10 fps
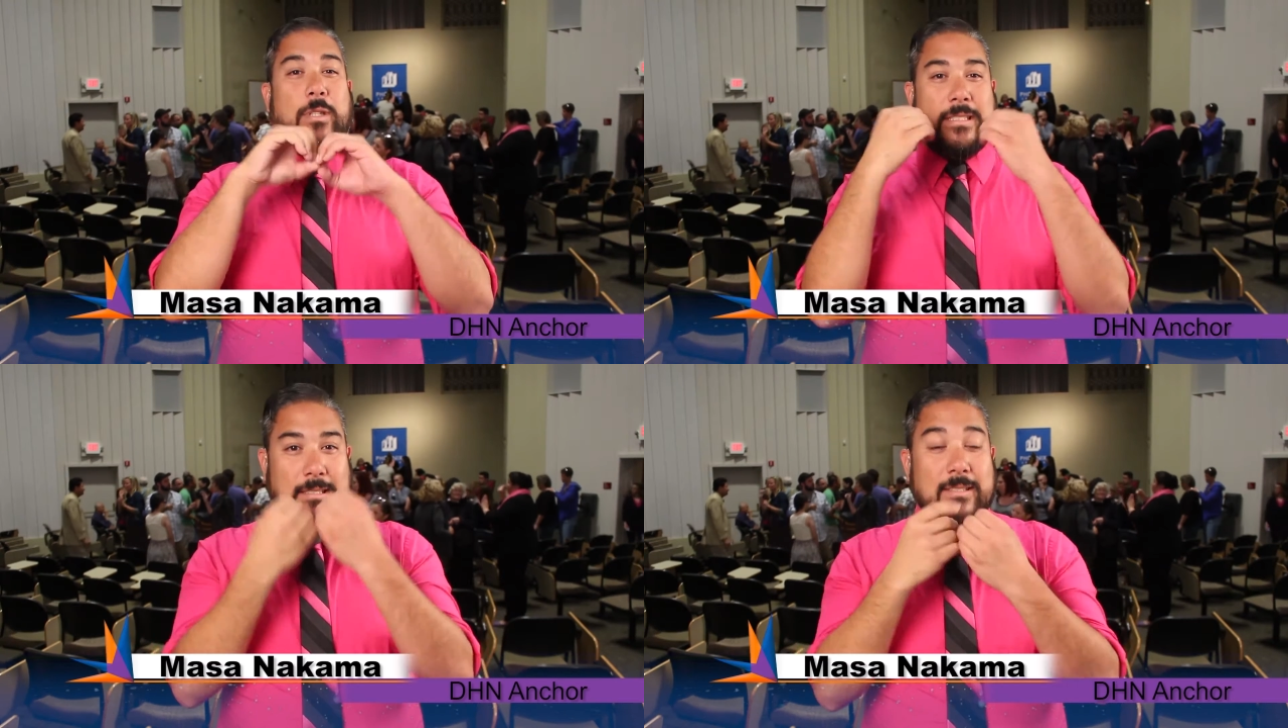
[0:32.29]

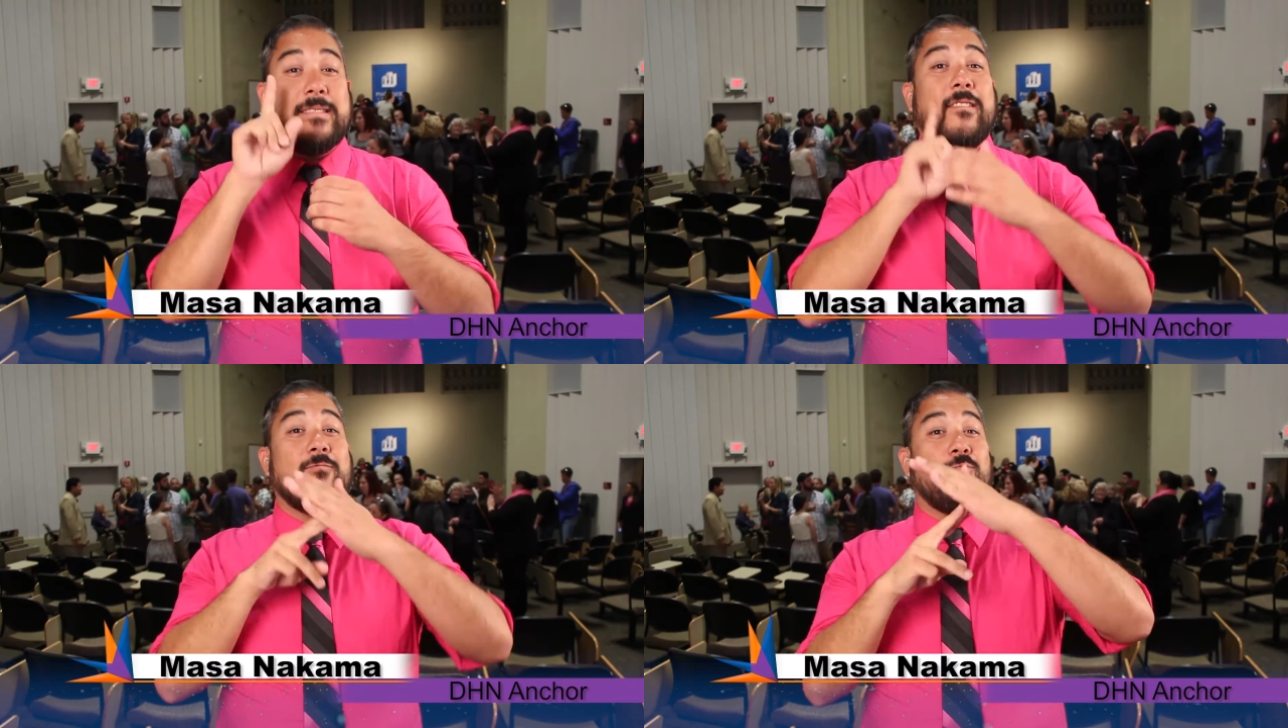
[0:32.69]
Deaf
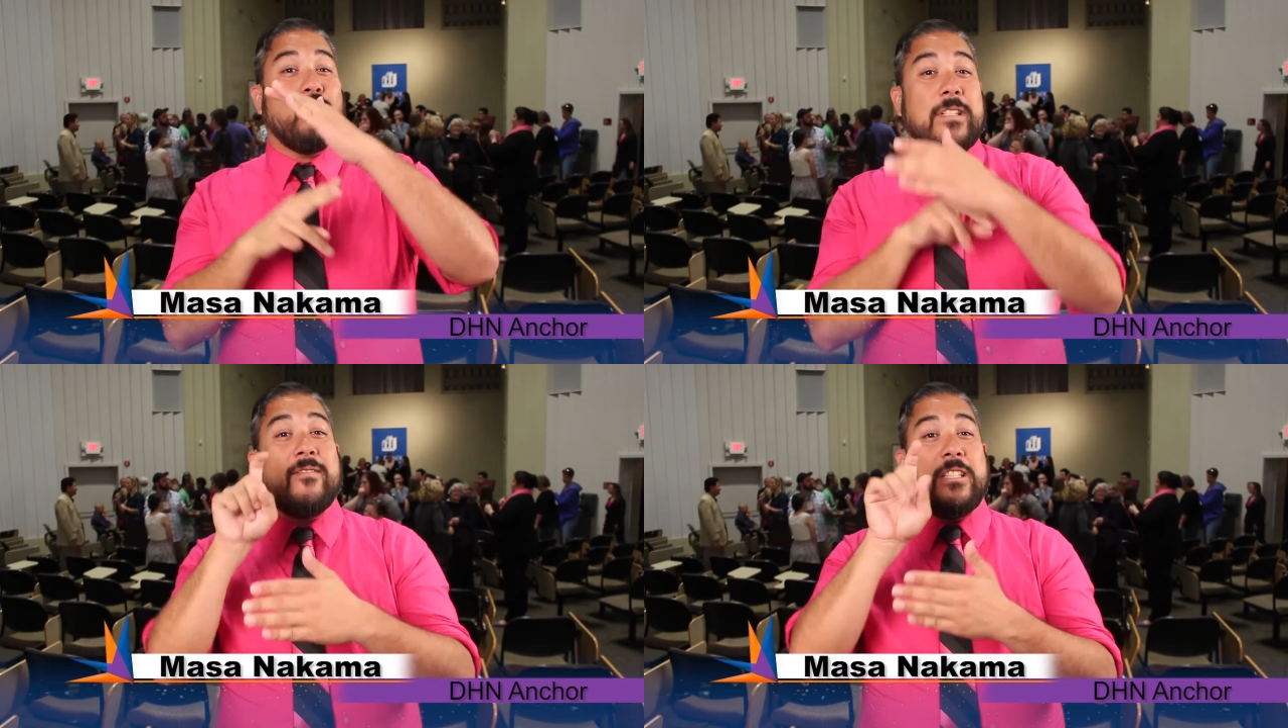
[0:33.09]
Women's
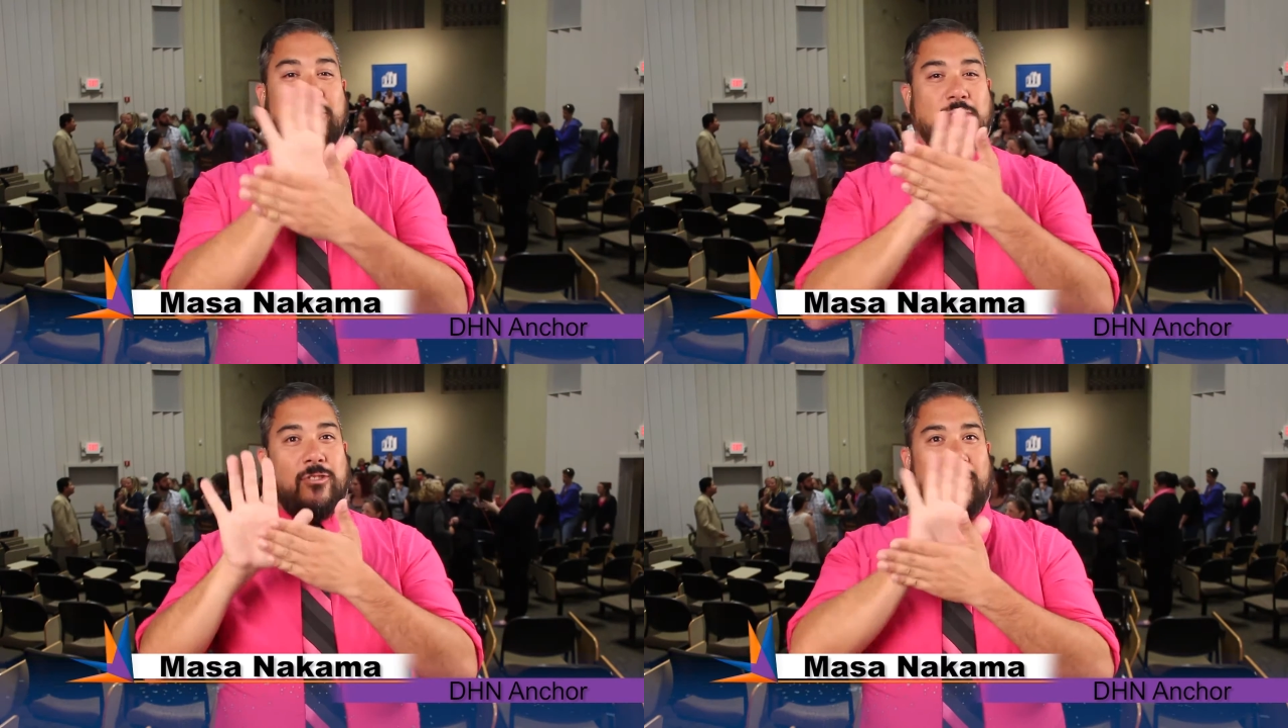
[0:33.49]

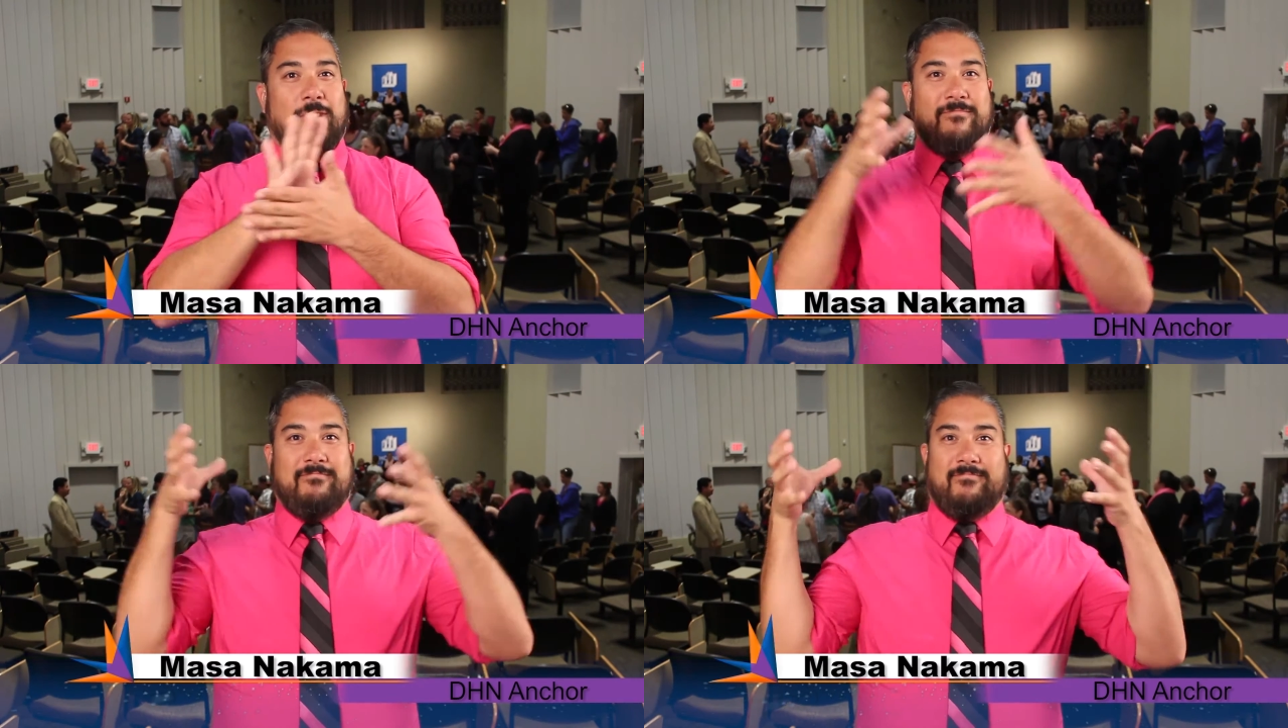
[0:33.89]
Organization,
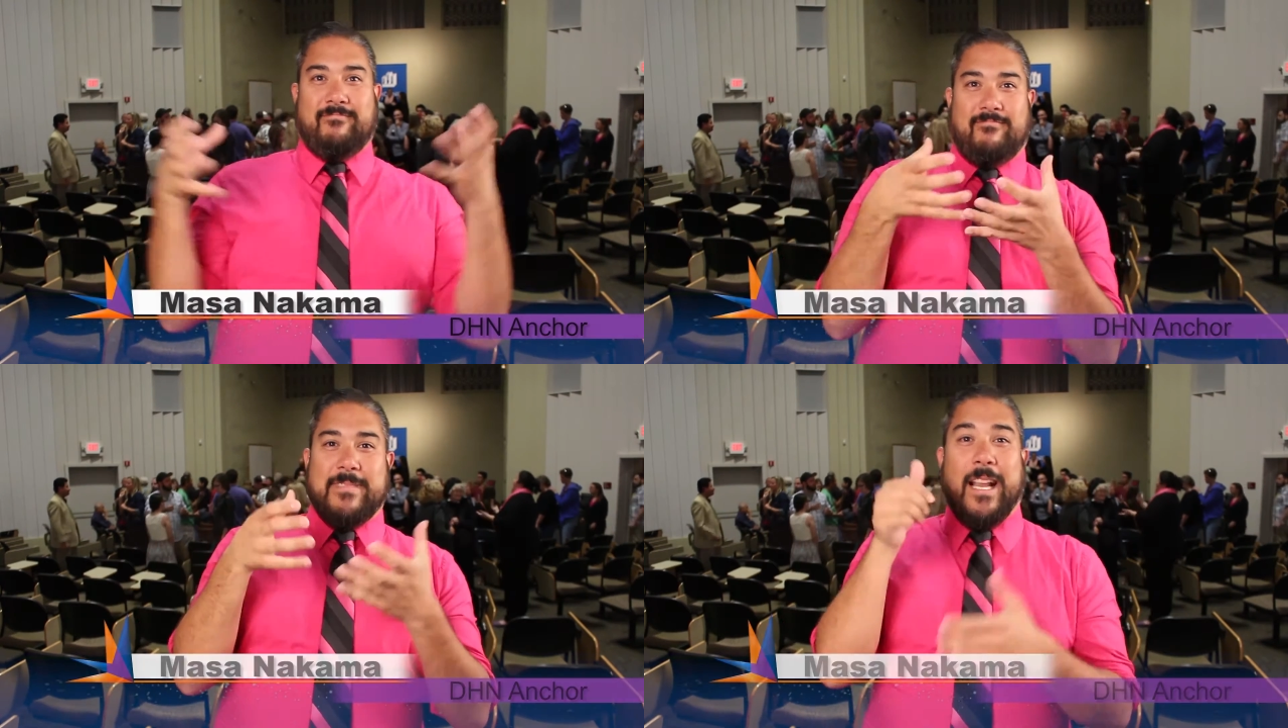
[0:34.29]

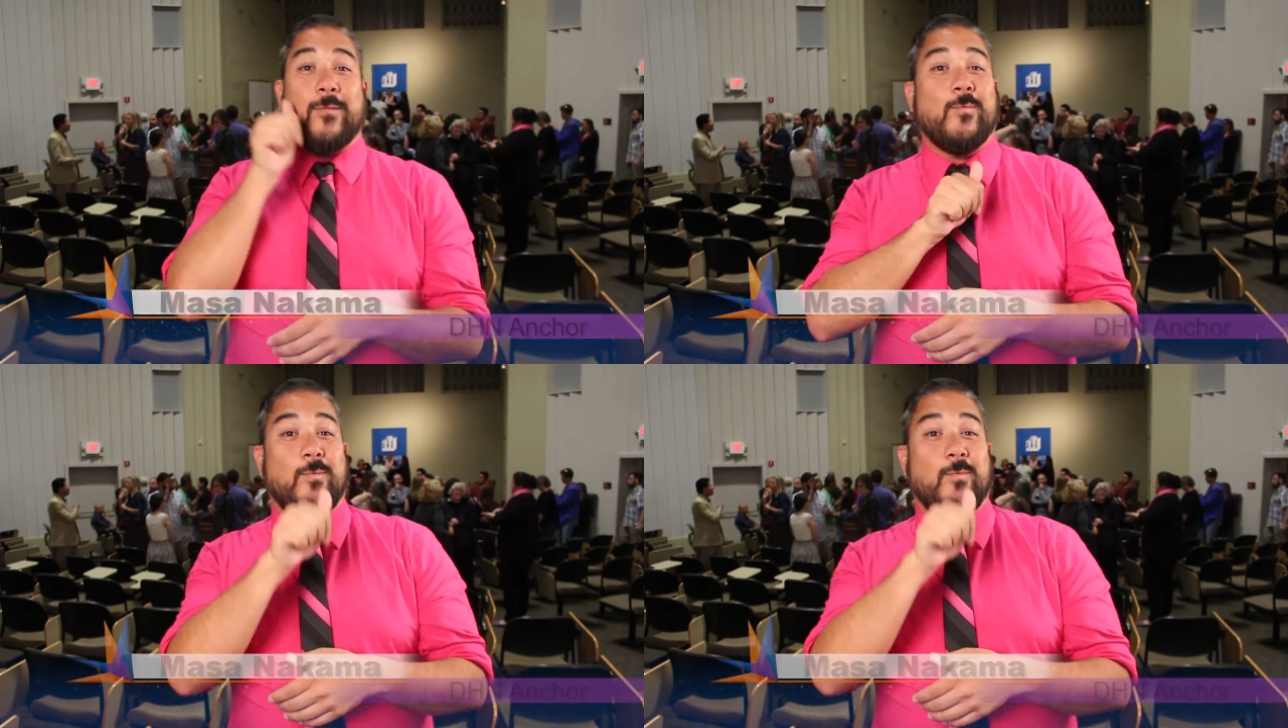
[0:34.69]
DeafBridge,